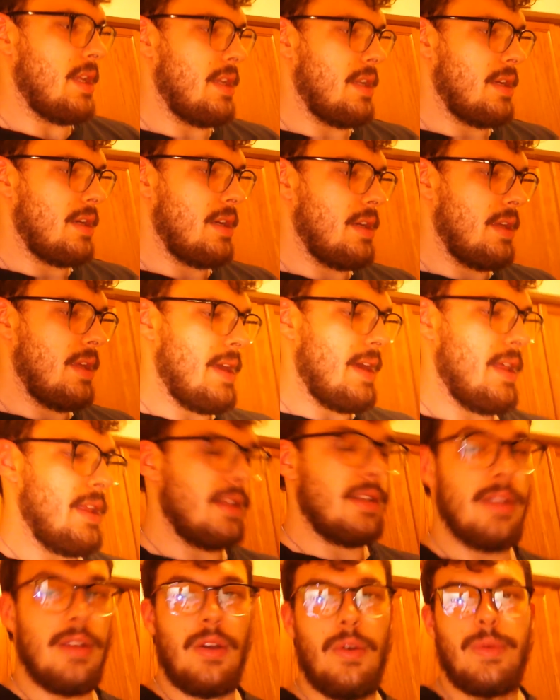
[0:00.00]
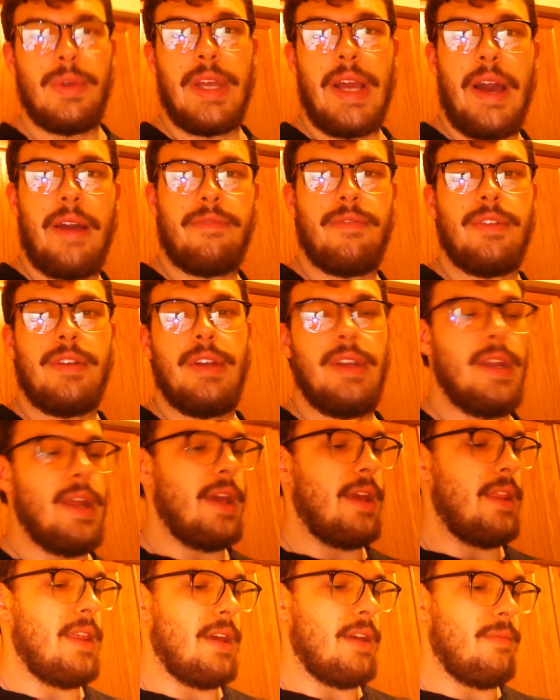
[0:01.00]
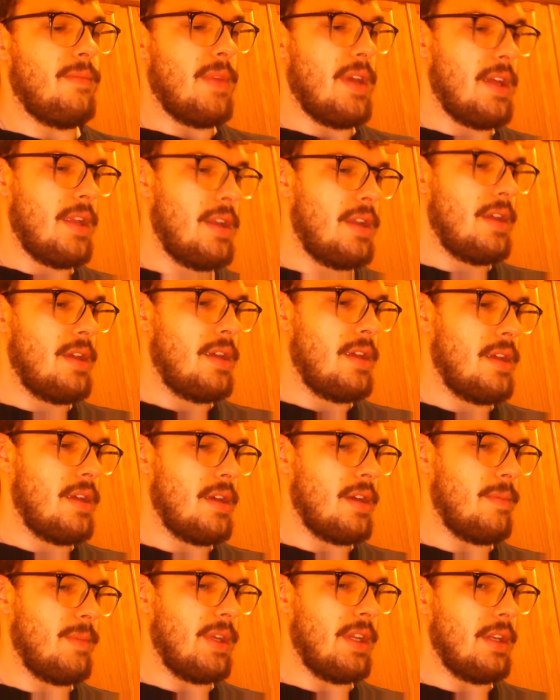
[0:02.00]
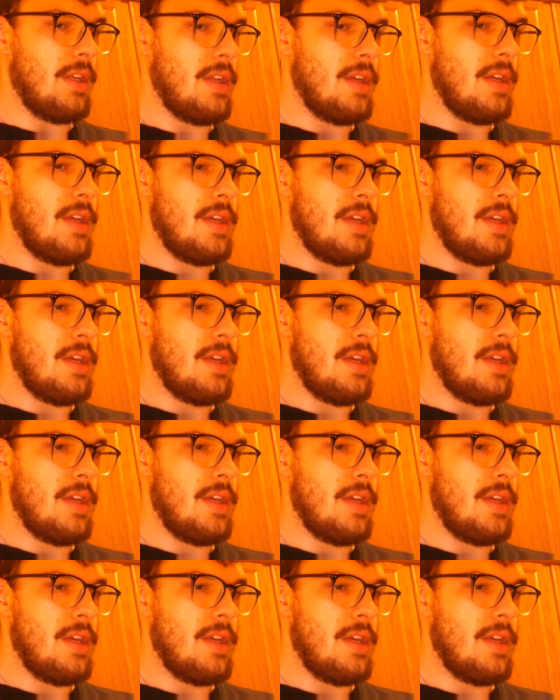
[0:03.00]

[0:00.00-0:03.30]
yeah, that's all we got for today then, man. I mean,